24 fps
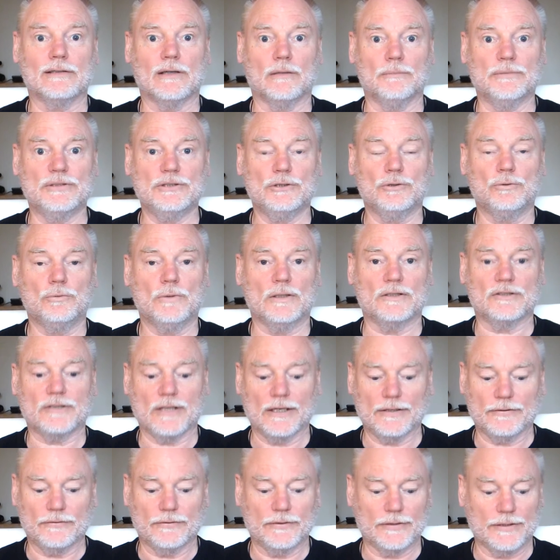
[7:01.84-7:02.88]
I mean, you always
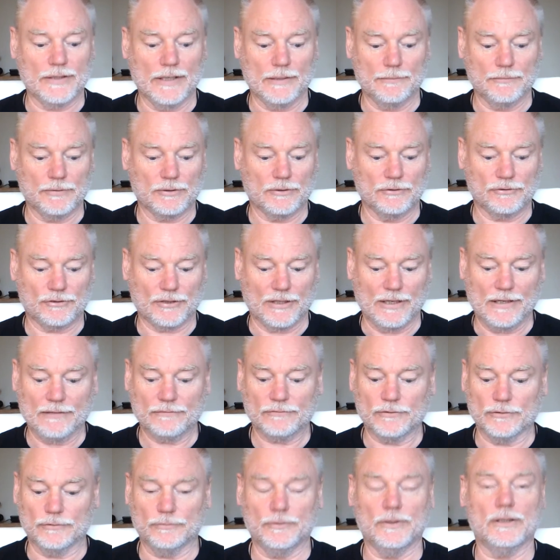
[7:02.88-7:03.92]
get there in the end because you
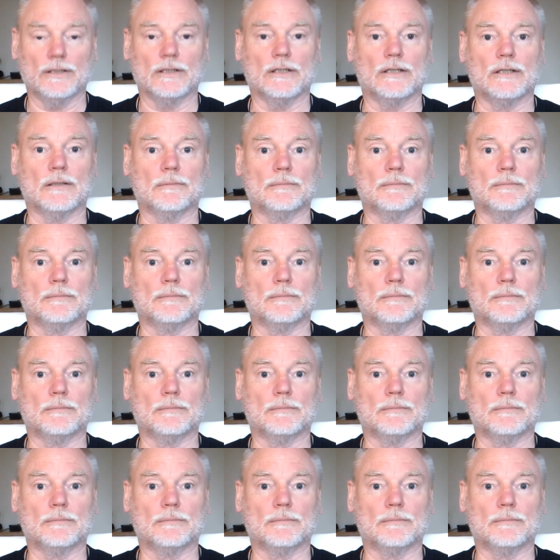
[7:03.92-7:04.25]
have to, really.